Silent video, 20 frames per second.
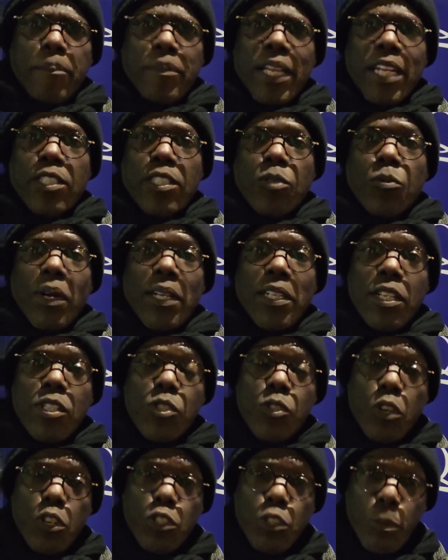that one
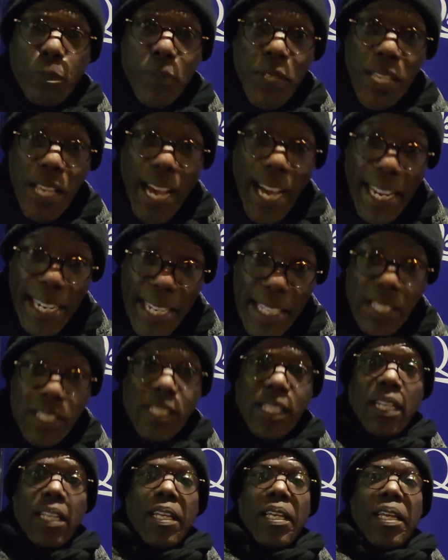is going to be
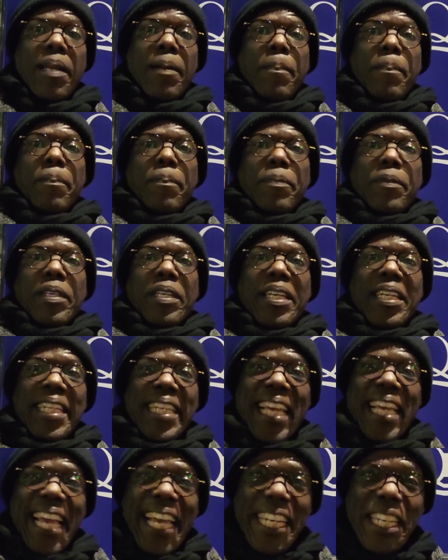harassed
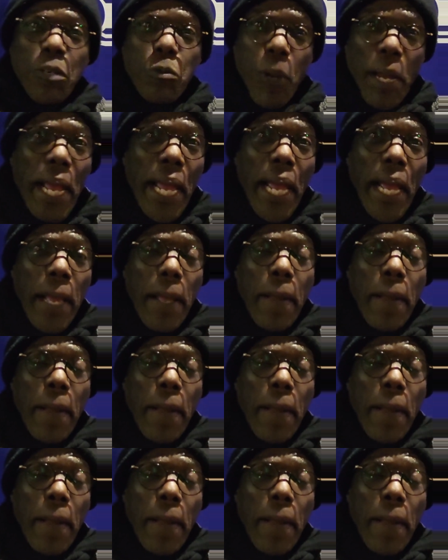in any way,